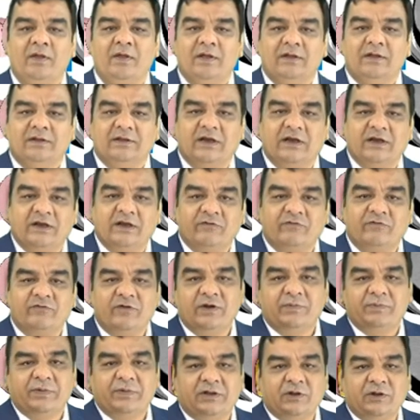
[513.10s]
the
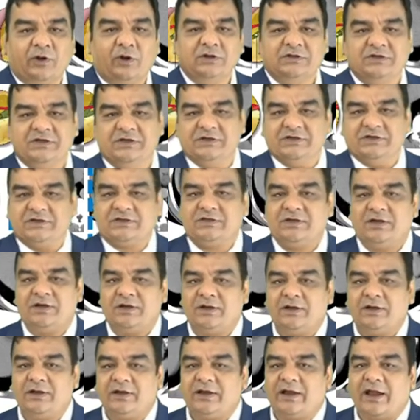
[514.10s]
different pathologies
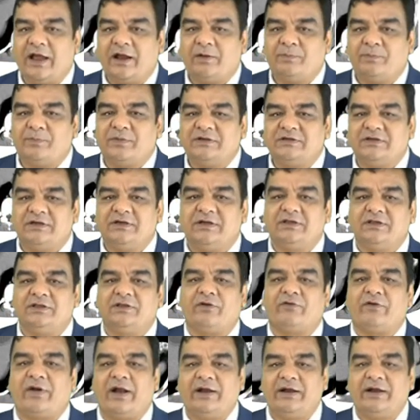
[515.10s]
can present in
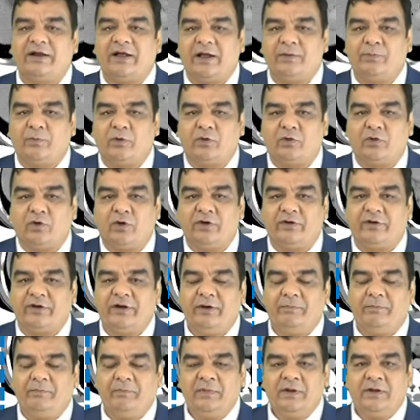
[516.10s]
the right
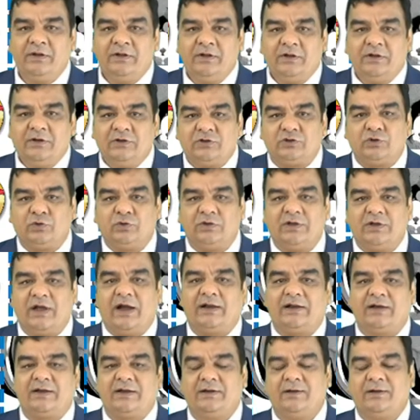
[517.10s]
hypochondrium so
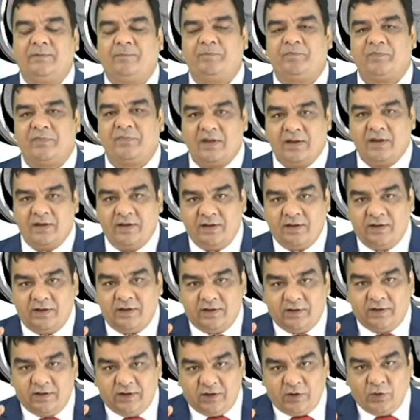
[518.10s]
that
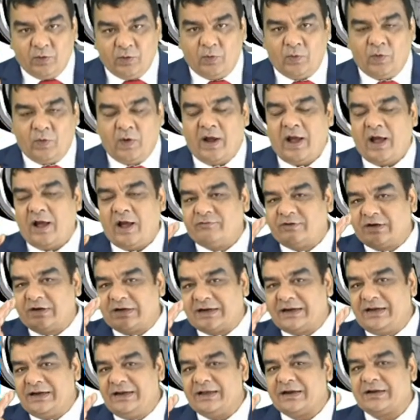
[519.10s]
you have a
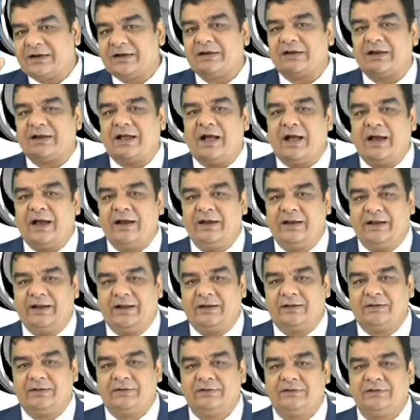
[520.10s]
clear-cut idea.
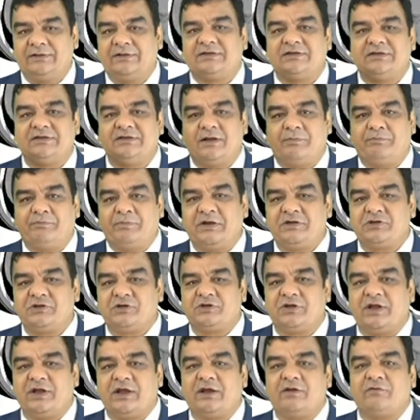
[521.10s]
This is a picture
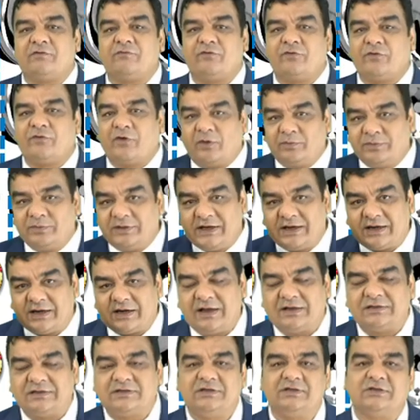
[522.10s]
taken from the
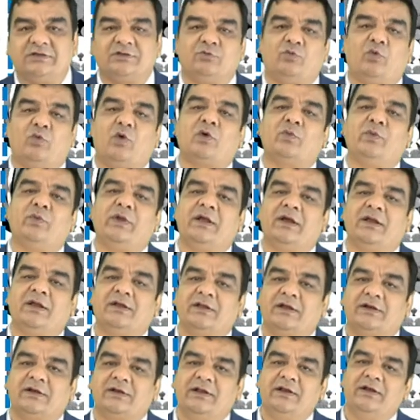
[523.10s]
classes what we
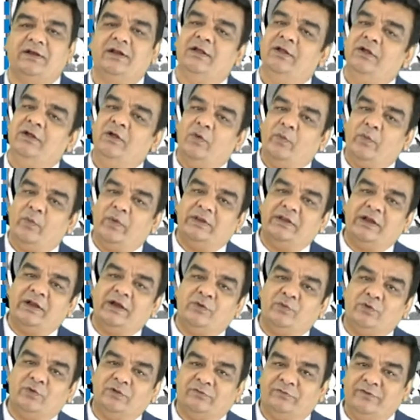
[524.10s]
conducted, whether
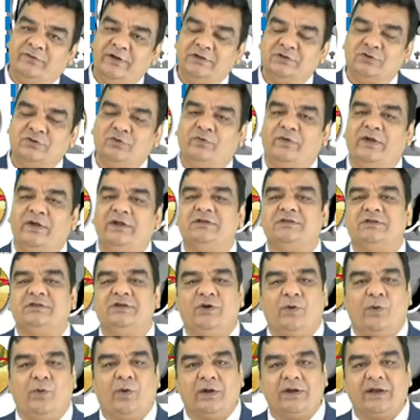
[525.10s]
it was face-to-face, the
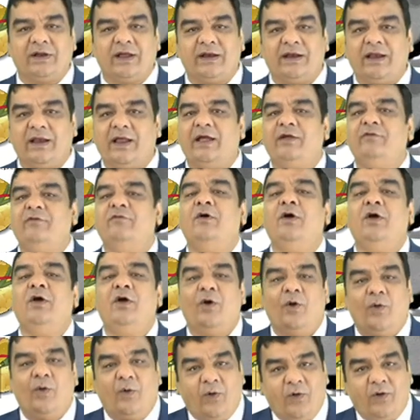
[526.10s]
online live,
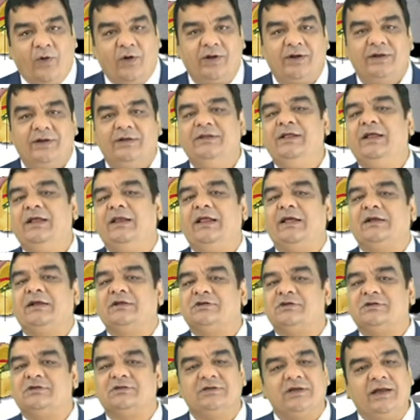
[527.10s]
or the
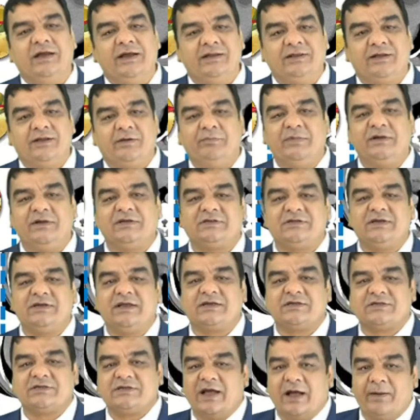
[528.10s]
lectures in the
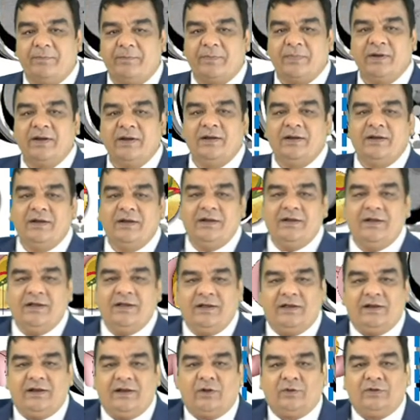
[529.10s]
mistnext app.
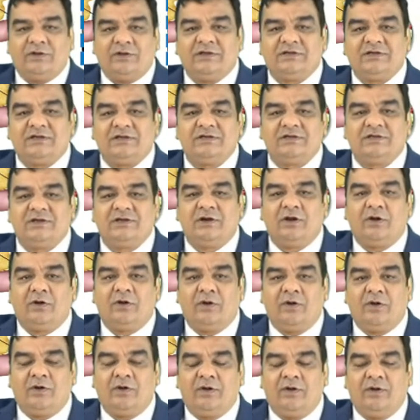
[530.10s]
Now, this is
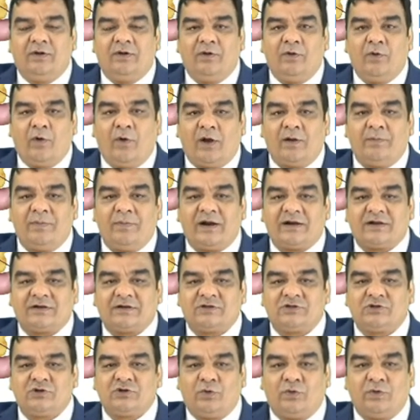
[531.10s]
gallbladder
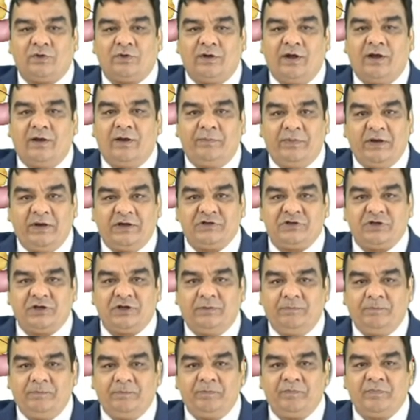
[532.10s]
stone picture.
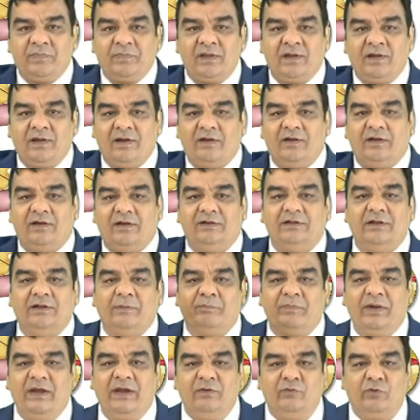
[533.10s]
The
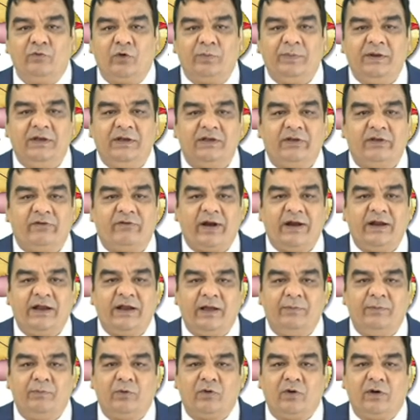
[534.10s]
pain would be in the right
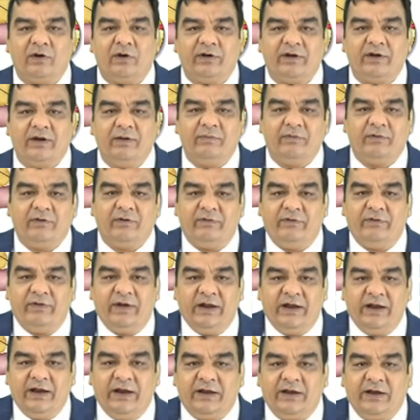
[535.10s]
hypochondrium,
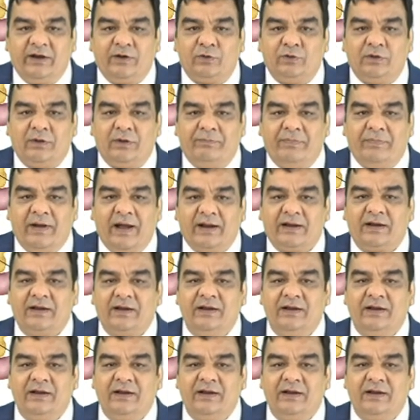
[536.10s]
radiating to the back.